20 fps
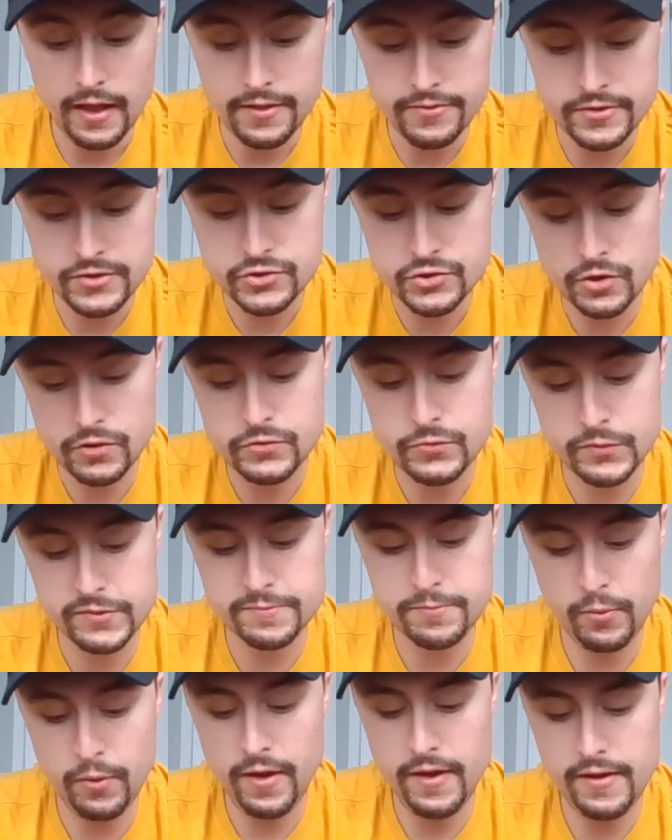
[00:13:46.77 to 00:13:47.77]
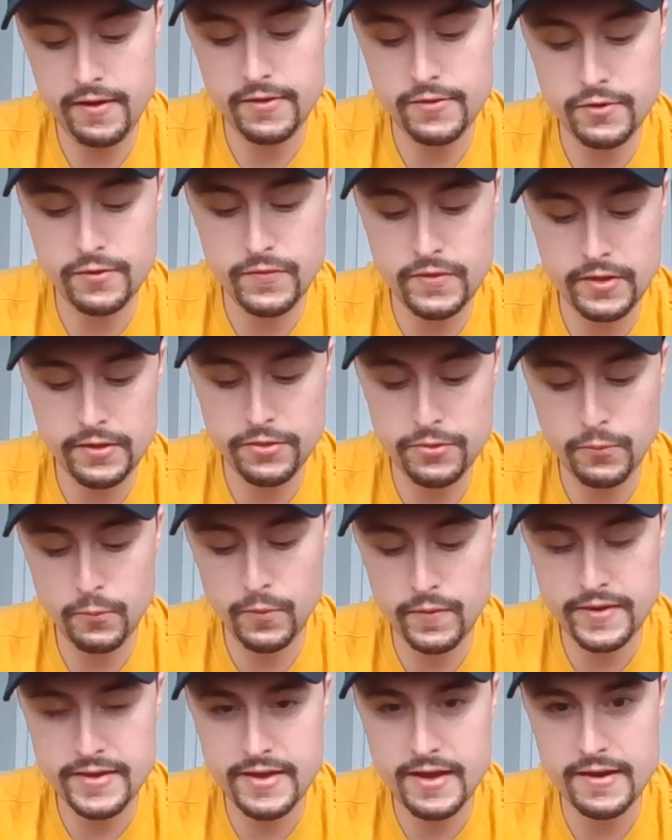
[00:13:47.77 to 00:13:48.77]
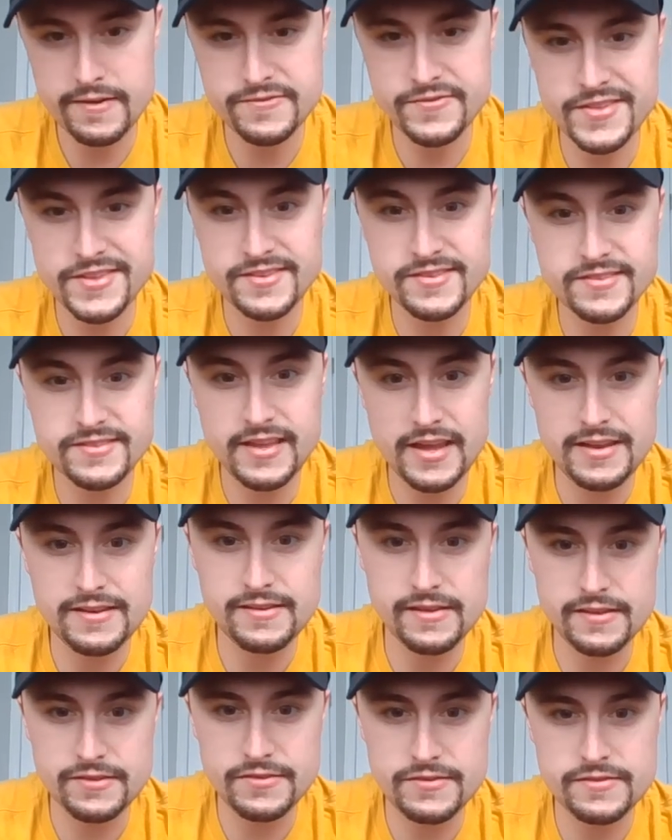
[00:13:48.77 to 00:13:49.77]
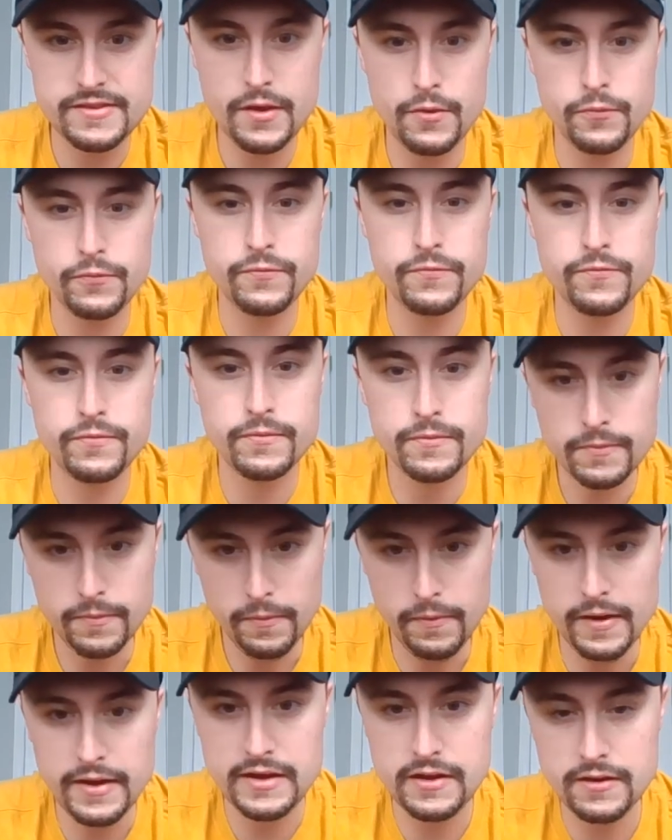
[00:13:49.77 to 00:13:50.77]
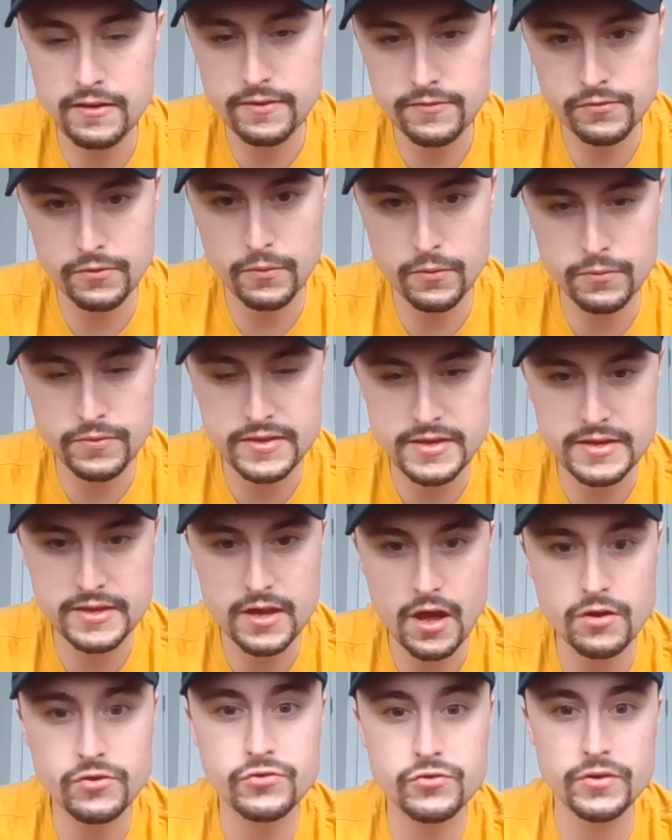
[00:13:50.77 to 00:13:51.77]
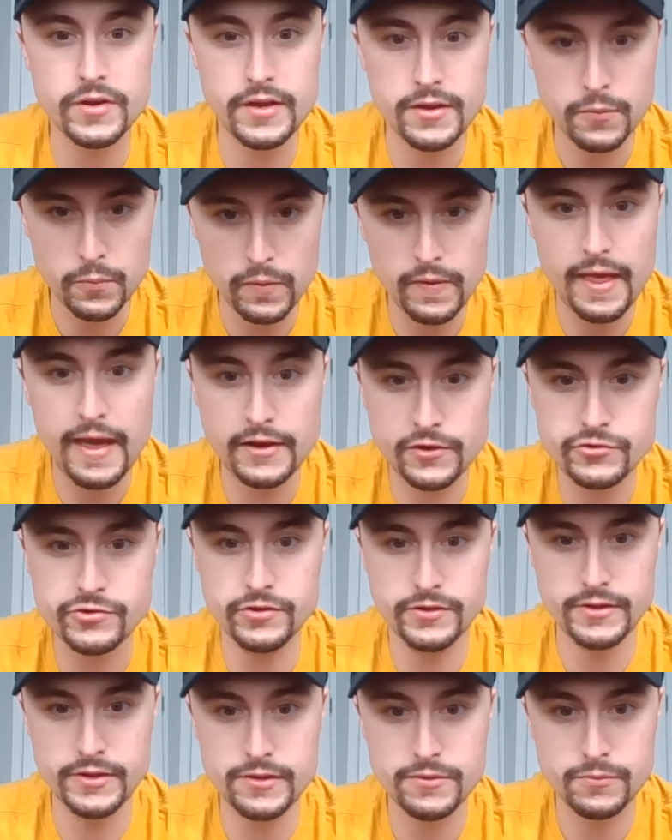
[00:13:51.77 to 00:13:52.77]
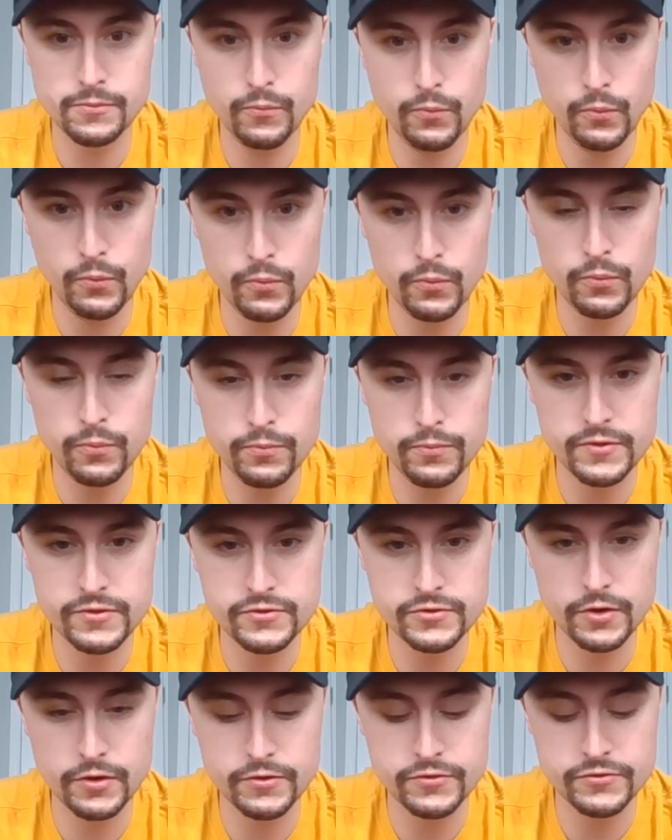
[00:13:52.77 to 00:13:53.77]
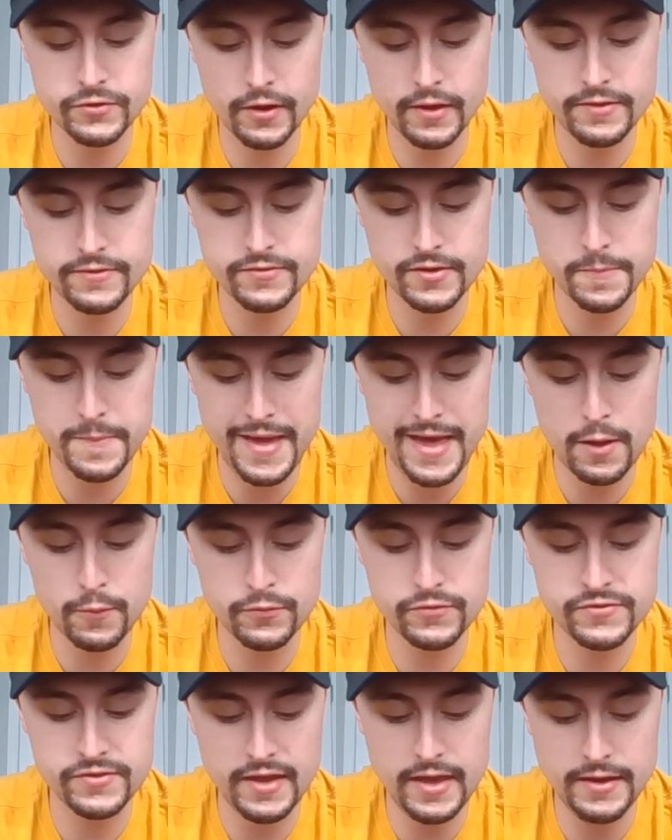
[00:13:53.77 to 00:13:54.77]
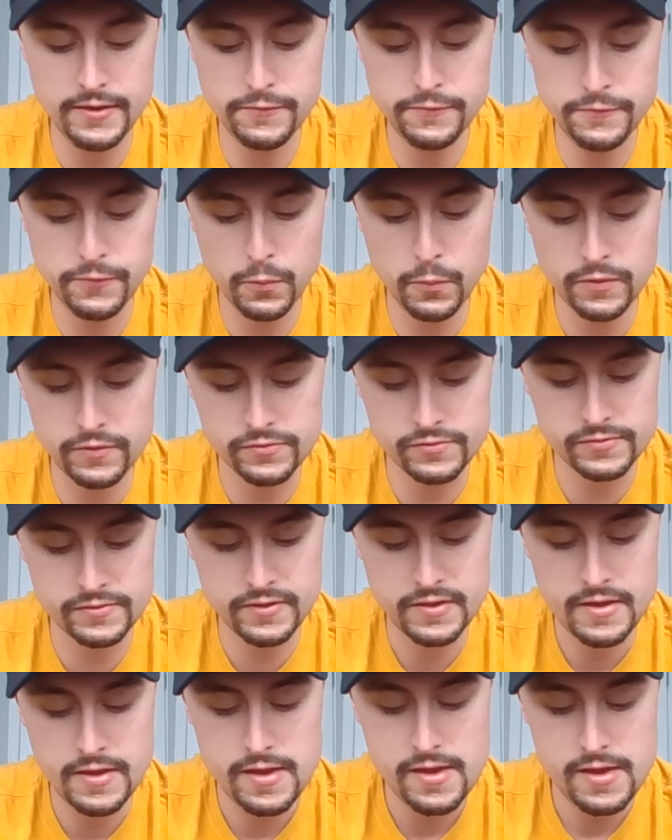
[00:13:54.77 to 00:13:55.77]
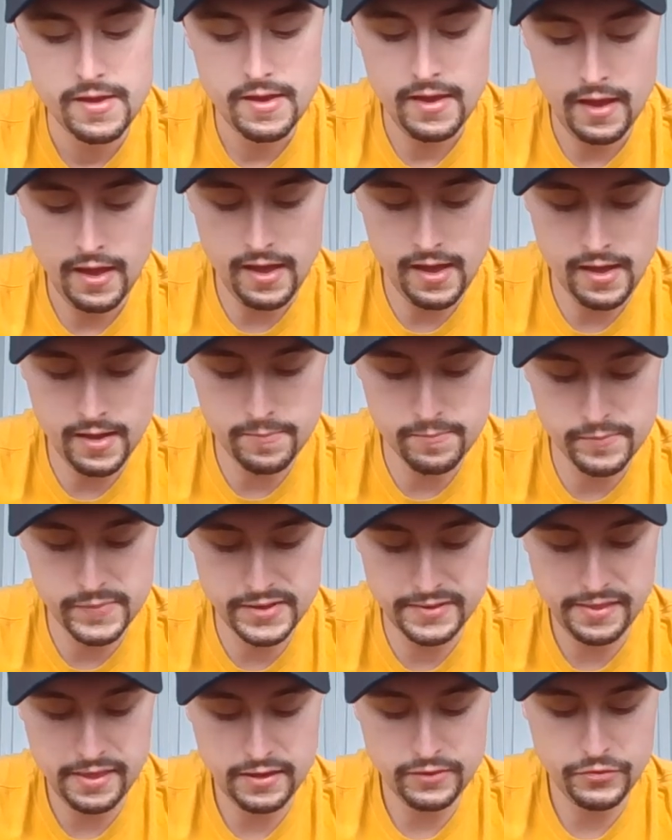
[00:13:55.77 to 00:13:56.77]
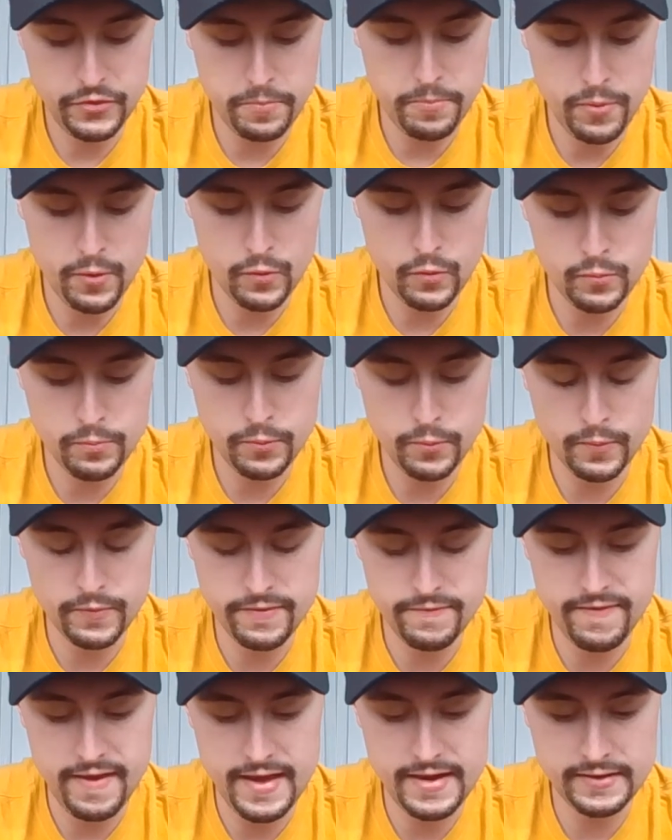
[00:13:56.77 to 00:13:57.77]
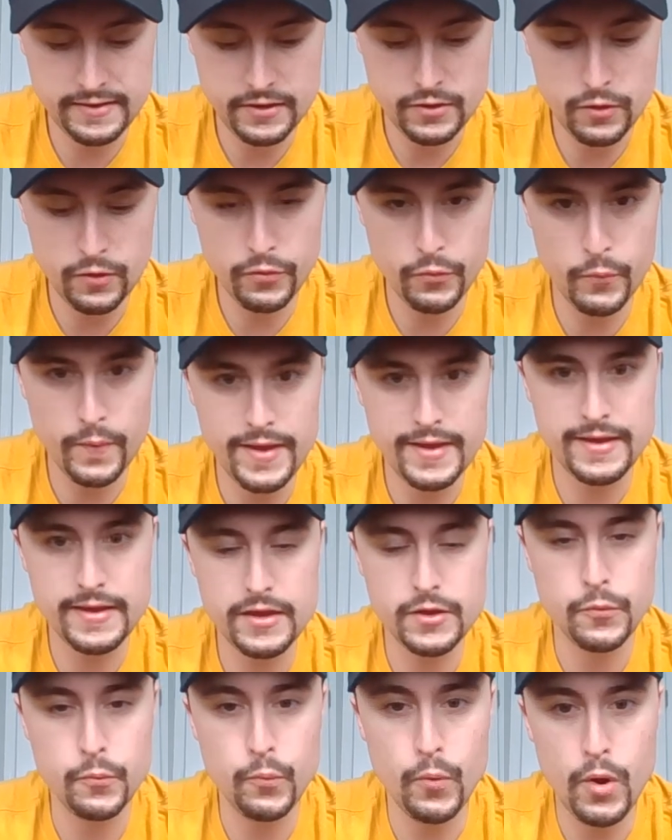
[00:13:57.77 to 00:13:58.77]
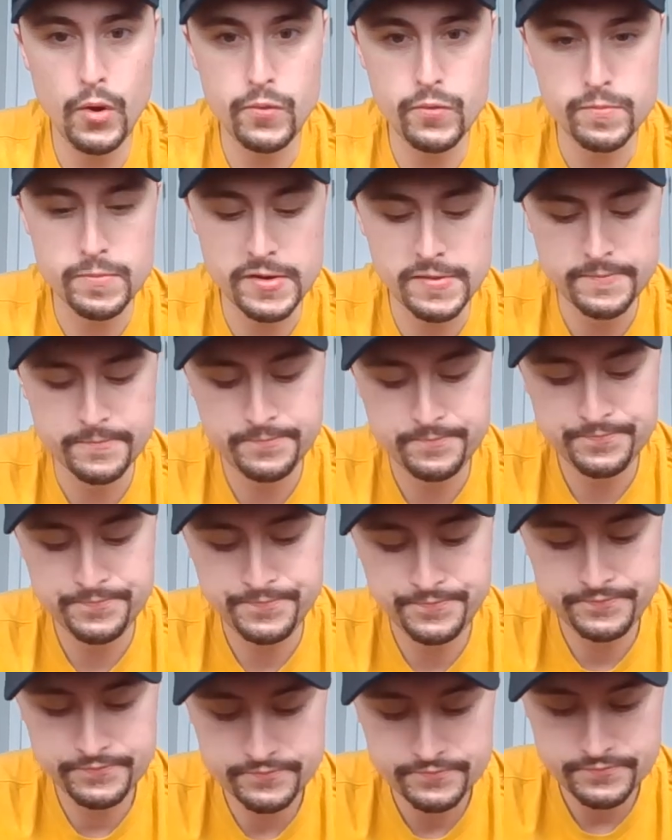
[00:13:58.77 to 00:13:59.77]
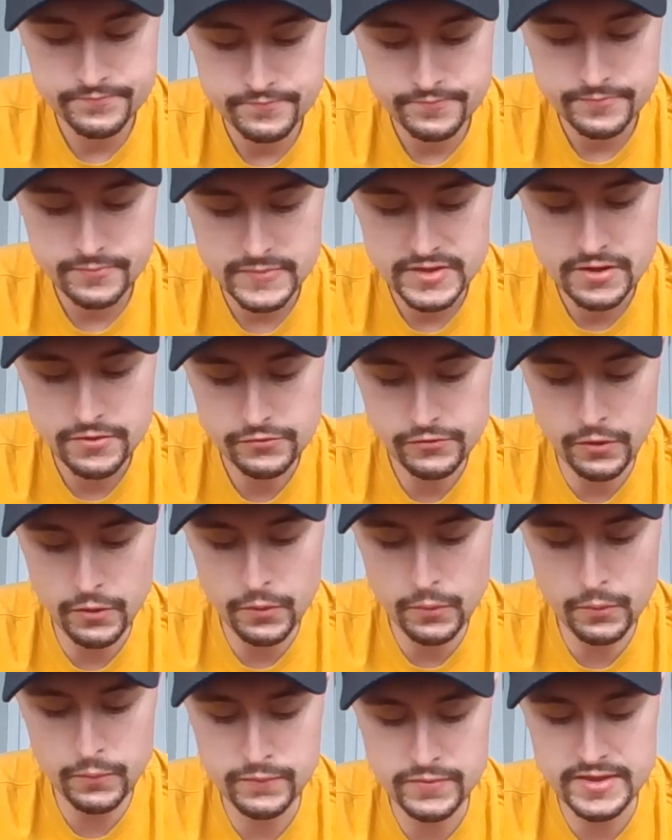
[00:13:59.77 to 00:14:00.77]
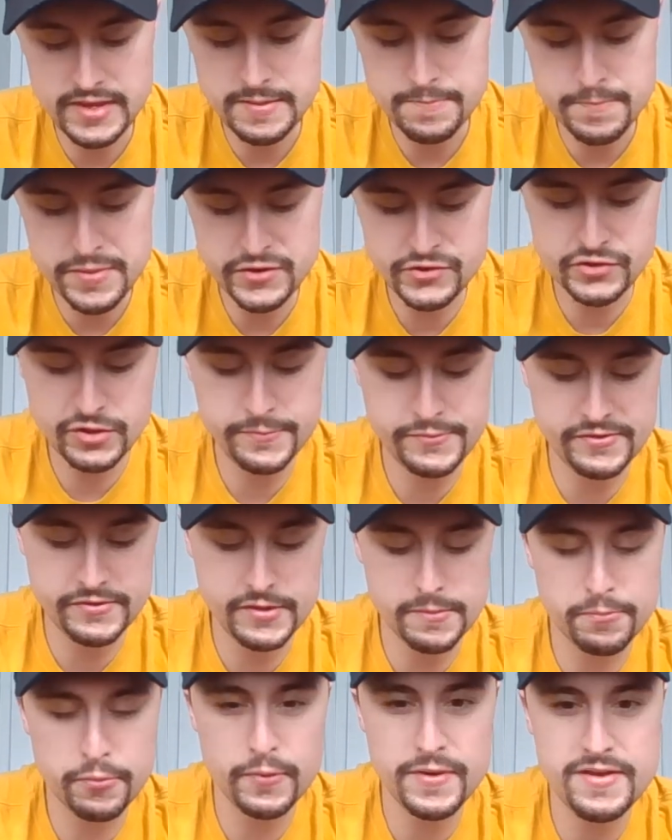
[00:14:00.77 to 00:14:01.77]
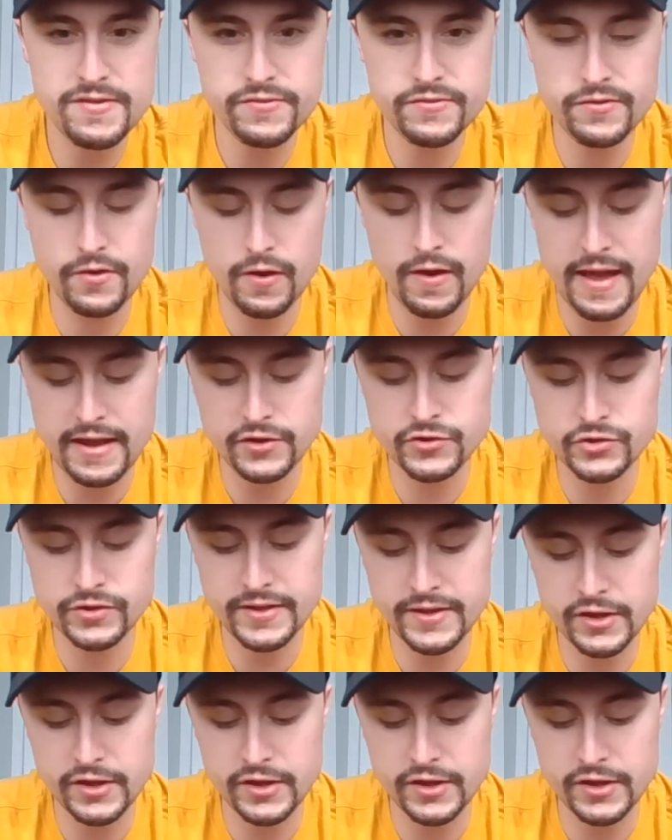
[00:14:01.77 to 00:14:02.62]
the church was brought under the authority of the state itself, right? So the country will actually rule the church, not some outside force like the Pope or the Vatican all the way in Rome. So the bishops and the priests are actually